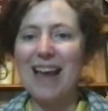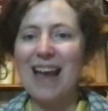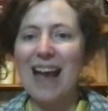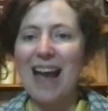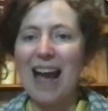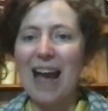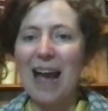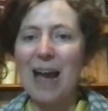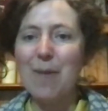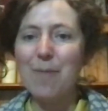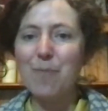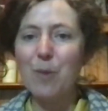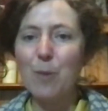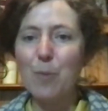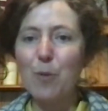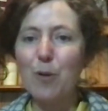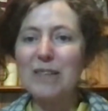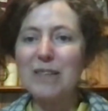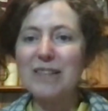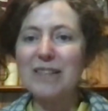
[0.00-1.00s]

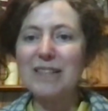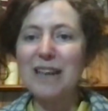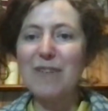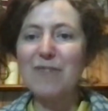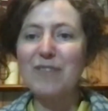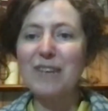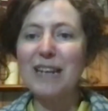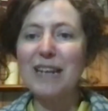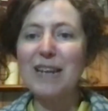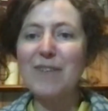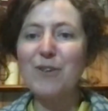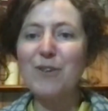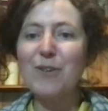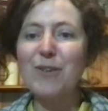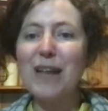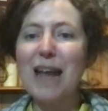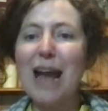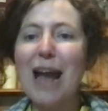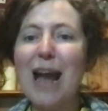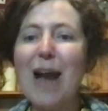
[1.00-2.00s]
Pauline says, have to leave
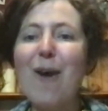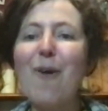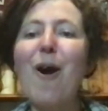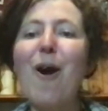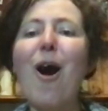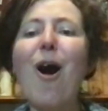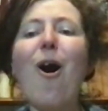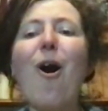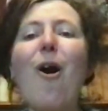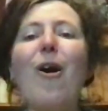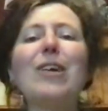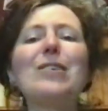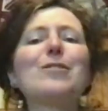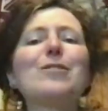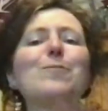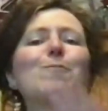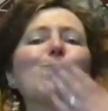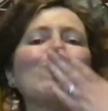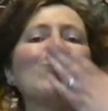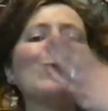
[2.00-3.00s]
you now. Oh,
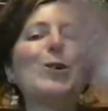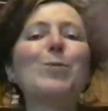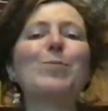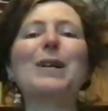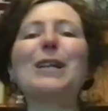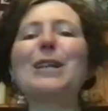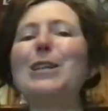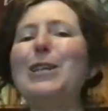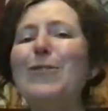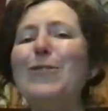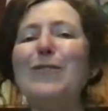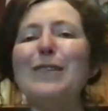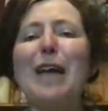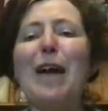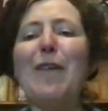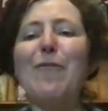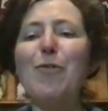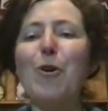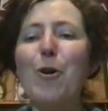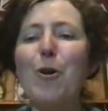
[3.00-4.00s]
it's been lovely
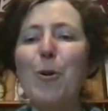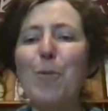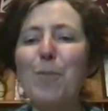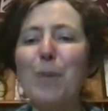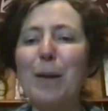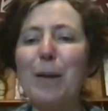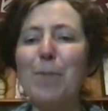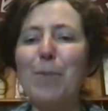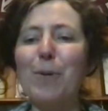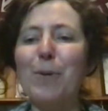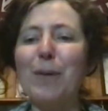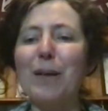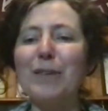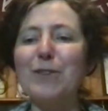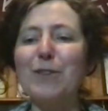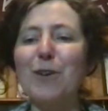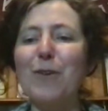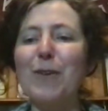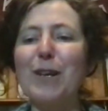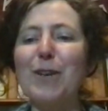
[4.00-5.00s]
to have your company,
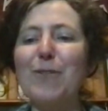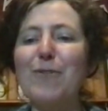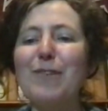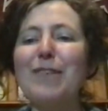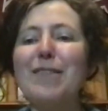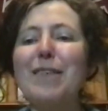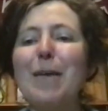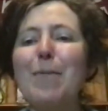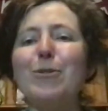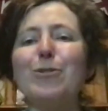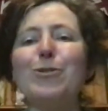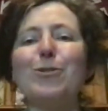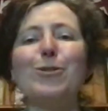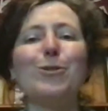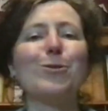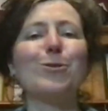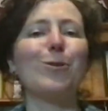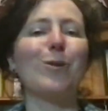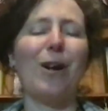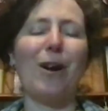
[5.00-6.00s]
Pauline. Sorry, lovely dem as
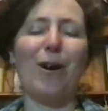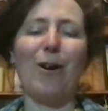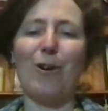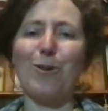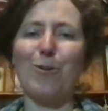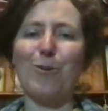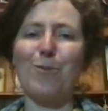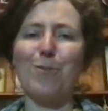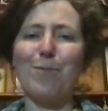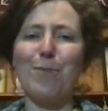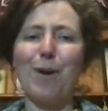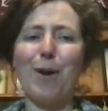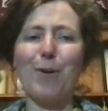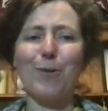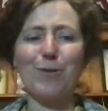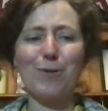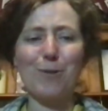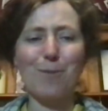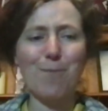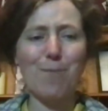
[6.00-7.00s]
usual. Oh, you're
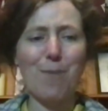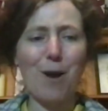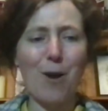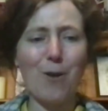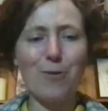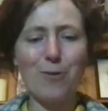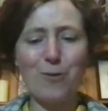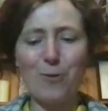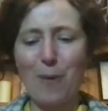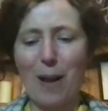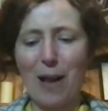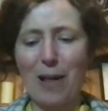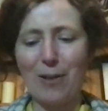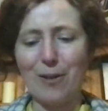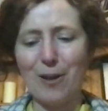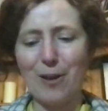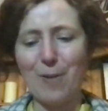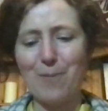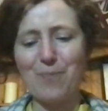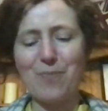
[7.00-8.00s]
most
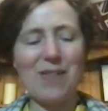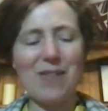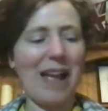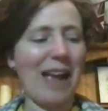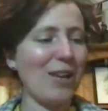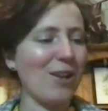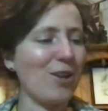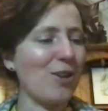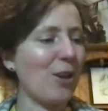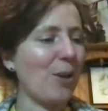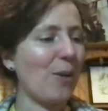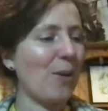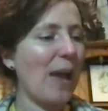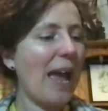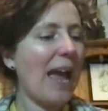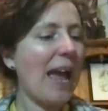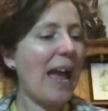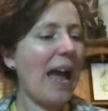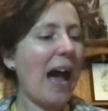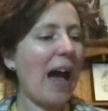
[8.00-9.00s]
welcome. Thank you.
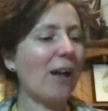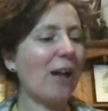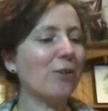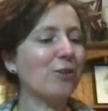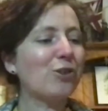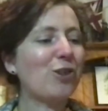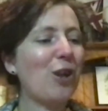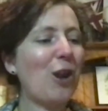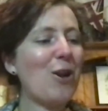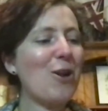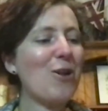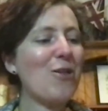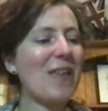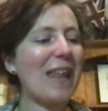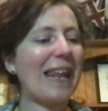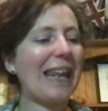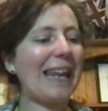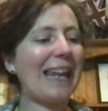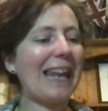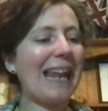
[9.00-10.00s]
I'll show you
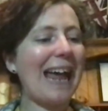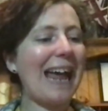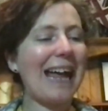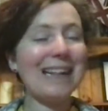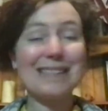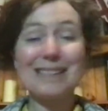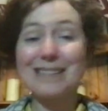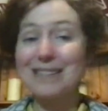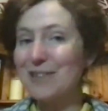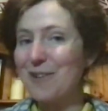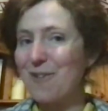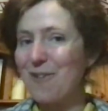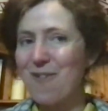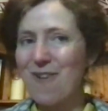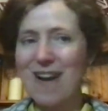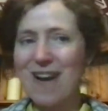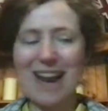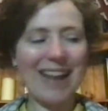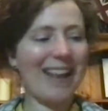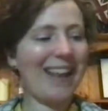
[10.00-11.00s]
the last
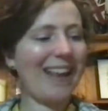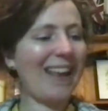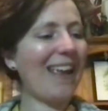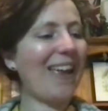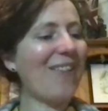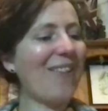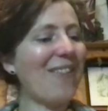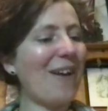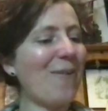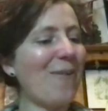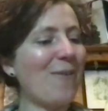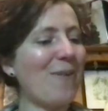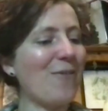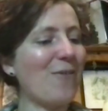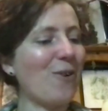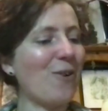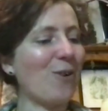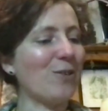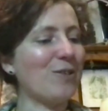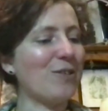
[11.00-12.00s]
ring that
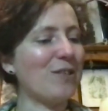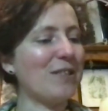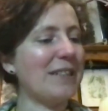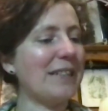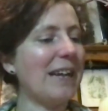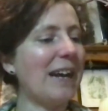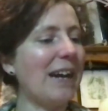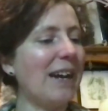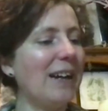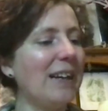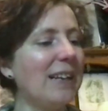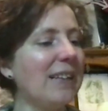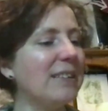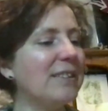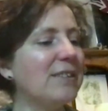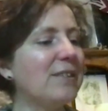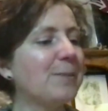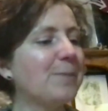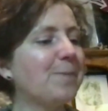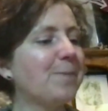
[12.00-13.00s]
we've got
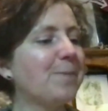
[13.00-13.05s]
tonight.